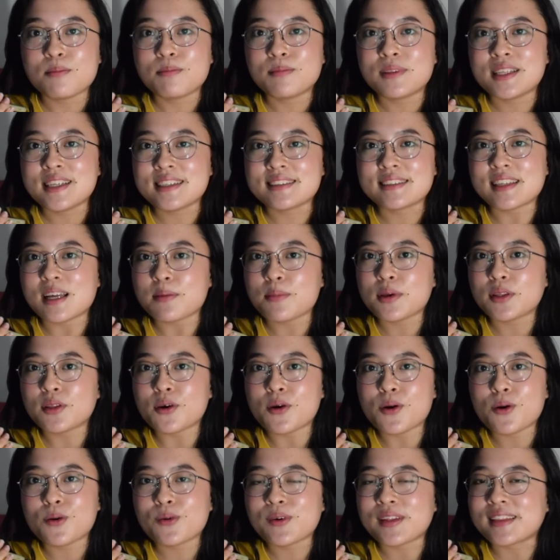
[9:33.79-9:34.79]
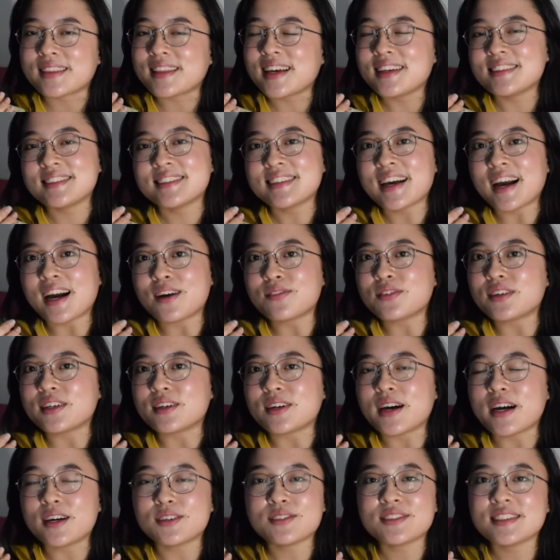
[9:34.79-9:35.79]
please let me know and let's have
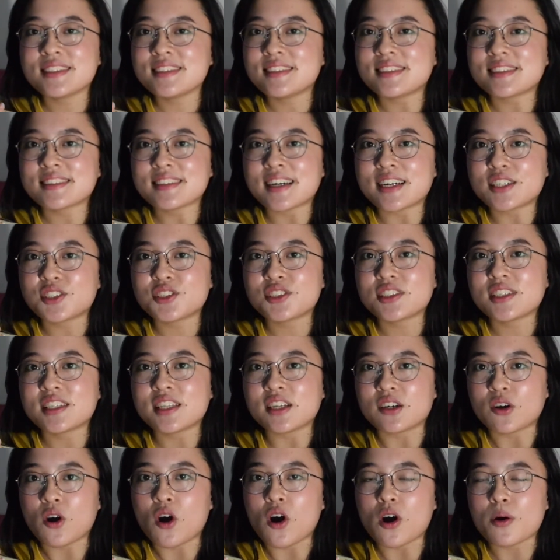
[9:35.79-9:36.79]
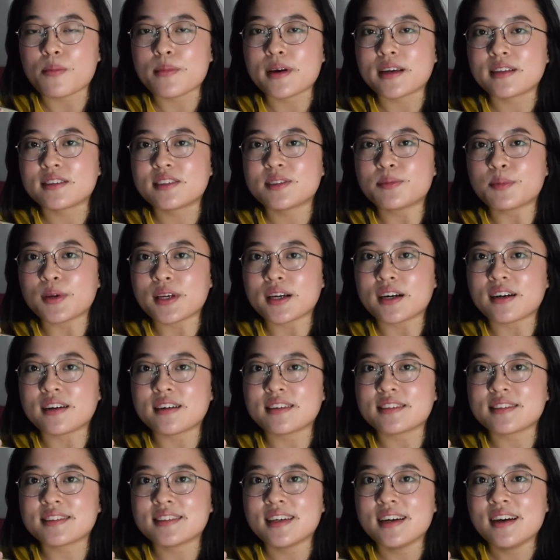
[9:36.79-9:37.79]
a healthy discussion in the comments,
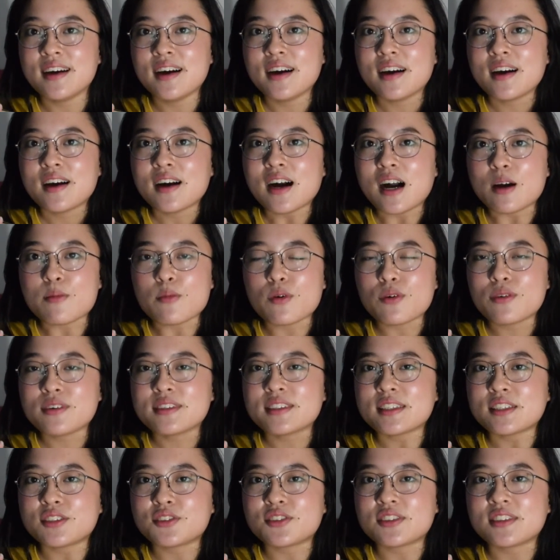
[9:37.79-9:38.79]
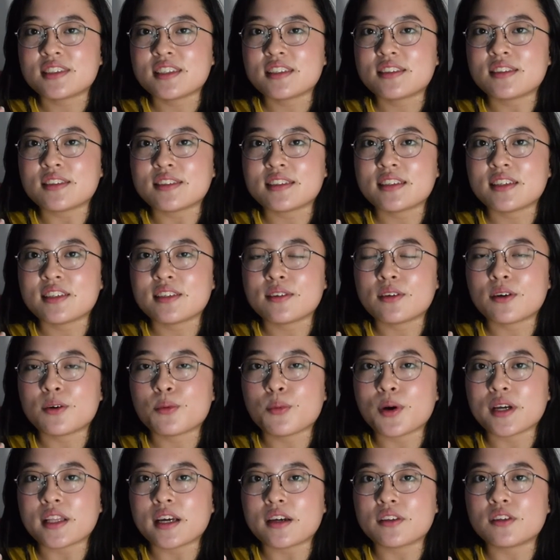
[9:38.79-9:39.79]
because I'm always interested to hear
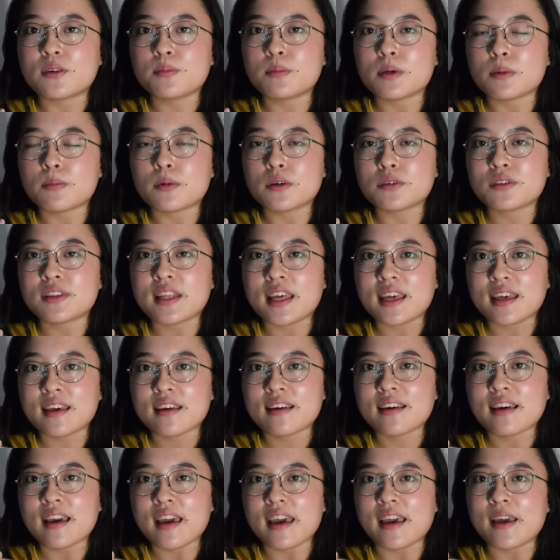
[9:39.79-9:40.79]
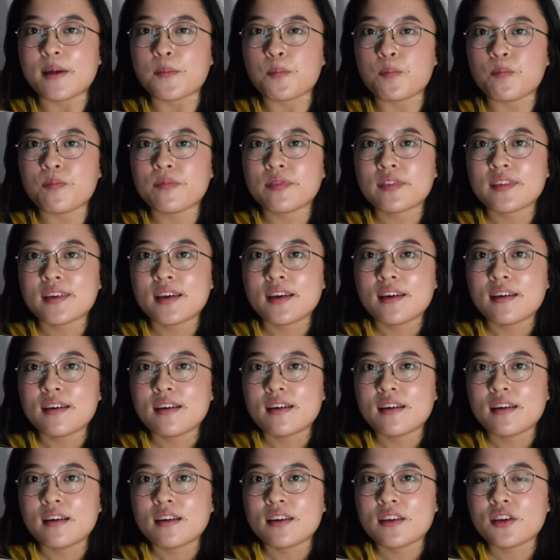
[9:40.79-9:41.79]
what other people think, and
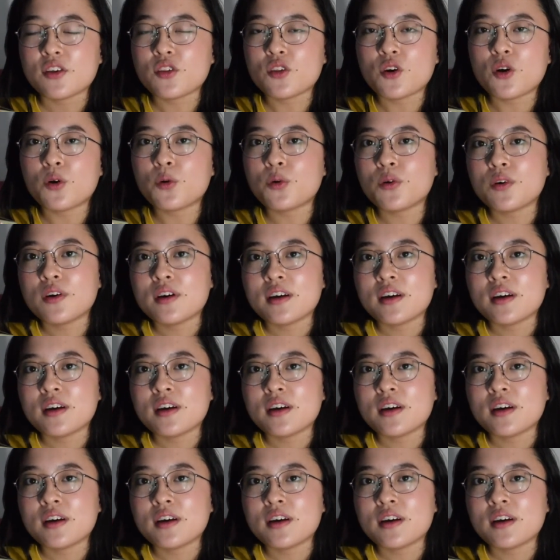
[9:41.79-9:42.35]
you know,